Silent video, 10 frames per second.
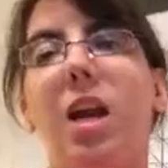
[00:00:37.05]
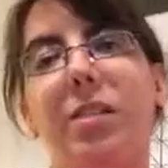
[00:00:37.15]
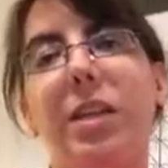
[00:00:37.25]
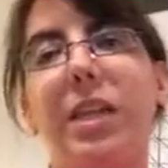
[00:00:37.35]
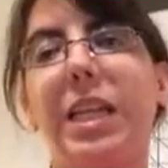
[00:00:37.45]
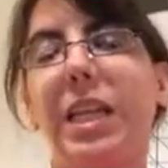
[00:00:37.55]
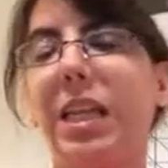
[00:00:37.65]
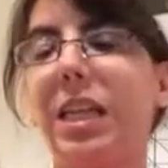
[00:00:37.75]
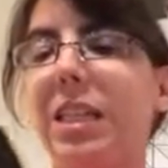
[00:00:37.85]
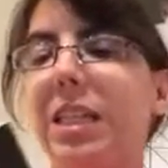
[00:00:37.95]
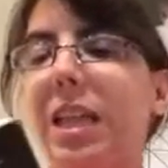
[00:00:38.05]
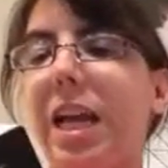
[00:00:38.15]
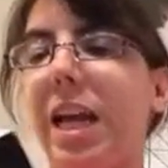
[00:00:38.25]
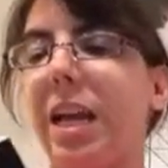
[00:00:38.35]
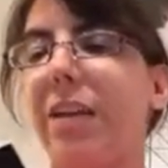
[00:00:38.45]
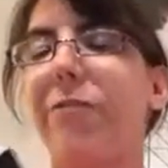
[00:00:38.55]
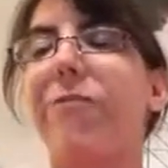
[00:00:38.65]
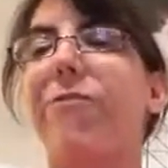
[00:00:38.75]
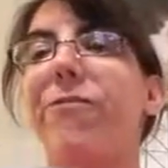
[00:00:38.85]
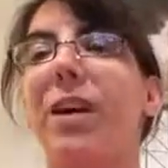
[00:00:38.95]
I rated these a
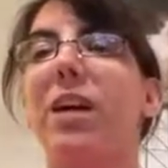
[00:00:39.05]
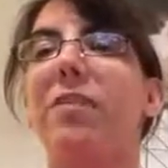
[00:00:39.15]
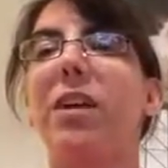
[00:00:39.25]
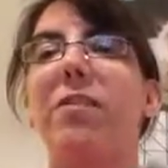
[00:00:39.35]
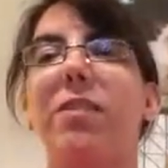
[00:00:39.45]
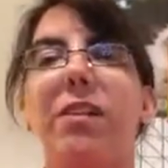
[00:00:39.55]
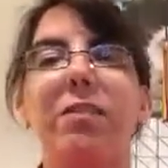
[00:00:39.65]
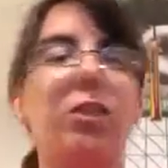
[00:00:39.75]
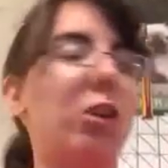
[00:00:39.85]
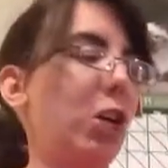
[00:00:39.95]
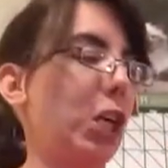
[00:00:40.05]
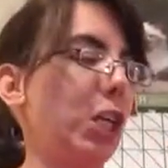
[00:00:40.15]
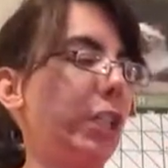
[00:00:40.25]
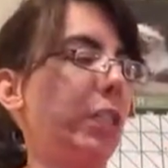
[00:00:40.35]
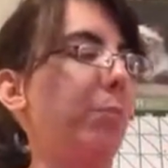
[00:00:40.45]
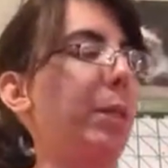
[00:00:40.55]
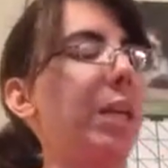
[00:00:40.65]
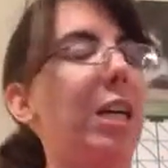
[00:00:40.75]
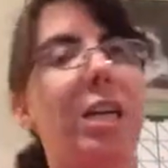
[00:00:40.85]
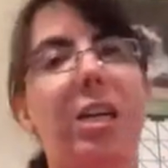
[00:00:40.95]
5 out of 5 stars
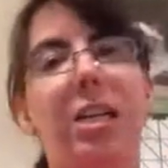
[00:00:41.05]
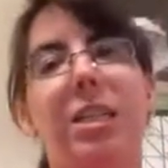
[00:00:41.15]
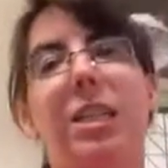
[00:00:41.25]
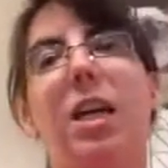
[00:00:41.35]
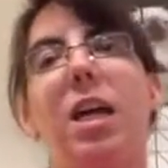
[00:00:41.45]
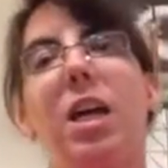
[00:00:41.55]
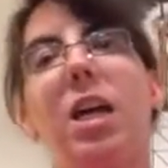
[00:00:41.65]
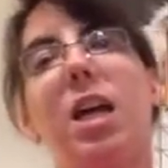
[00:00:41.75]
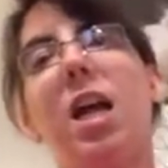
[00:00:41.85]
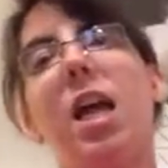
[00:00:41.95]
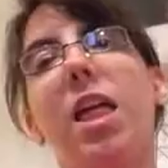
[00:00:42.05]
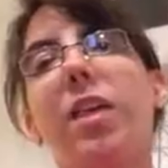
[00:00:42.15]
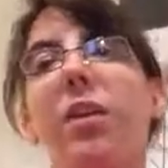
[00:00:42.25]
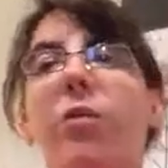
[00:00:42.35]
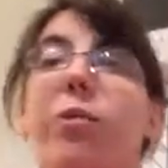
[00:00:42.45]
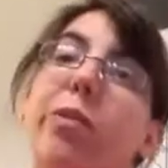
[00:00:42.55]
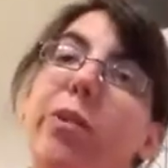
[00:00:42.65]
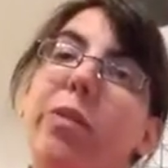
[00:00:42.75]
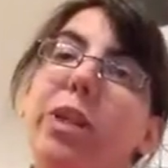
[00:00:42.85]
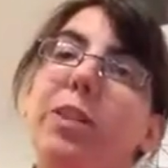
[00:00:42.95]
because they were
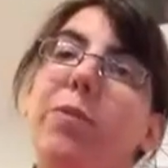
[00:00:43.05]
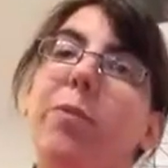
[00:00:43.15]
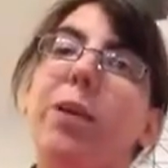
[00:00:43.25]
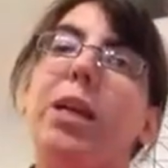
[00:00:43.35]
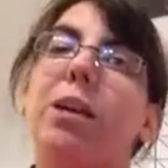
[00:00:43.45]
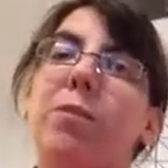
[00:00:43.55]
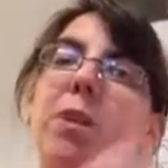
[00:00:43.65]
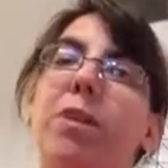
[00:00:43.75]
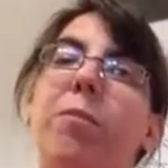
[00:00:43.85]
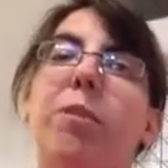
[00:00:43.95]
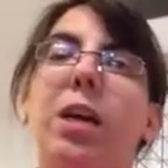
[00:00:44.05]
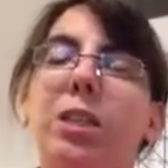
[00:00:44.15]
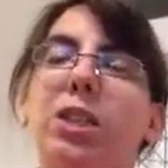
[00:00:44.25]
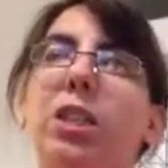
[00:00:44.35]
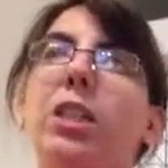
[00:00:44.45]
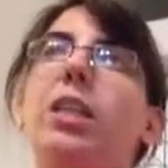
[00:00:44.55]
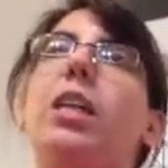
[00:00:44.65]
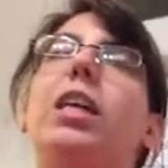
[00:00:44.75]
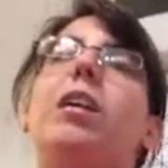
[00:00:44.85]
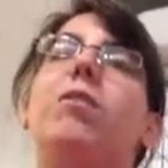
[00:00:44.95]
rereads for me. I read them last
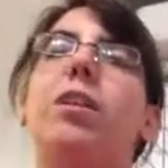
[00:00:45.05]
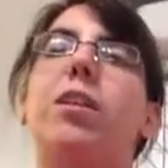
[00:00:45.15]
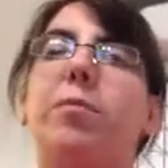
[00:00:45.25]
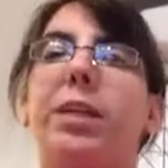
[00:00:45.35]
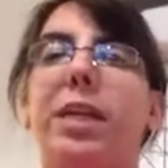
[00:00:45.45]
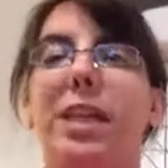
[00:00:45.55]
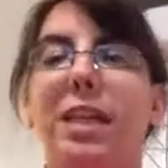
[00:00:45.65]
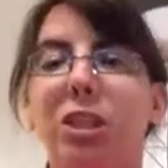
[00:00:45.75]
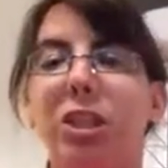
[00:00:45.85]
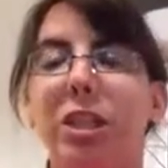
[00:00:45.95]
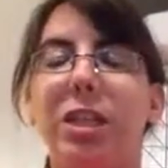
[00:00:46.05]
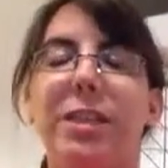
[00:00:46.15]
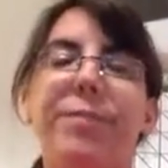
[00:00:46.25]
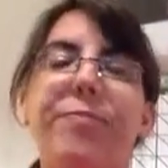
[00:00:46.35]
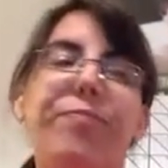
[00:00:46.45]
year and I read them again this year.